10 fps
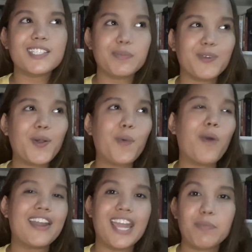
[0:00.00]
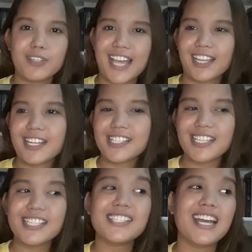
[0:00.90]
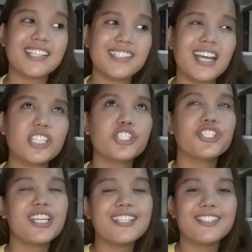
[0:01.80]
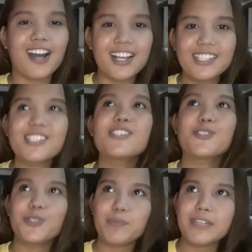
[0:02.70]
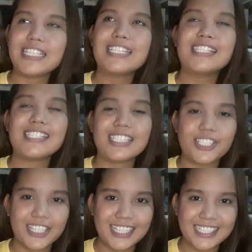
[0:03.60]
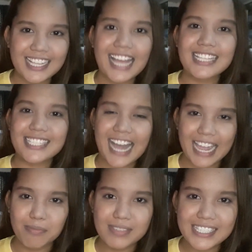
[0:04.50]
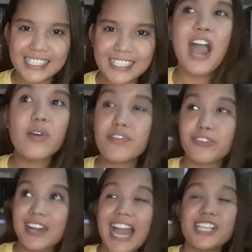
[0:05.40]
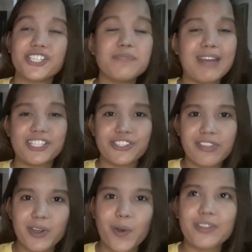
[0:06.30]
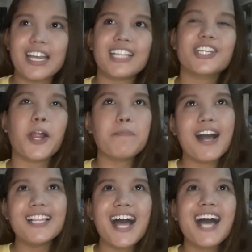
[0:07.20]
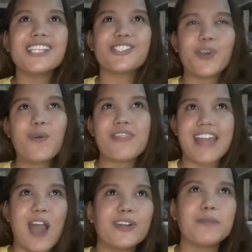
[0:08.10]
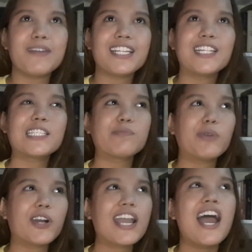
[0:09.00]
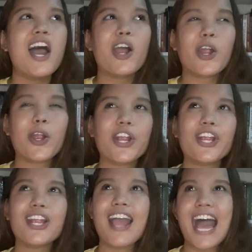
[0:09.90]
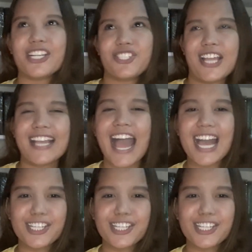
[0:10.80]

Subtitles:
a typical YA protagonist in the sense that she does stupid decisions at times. However, I should mention though that Carmela has toned down a bit in this book. Her hashtag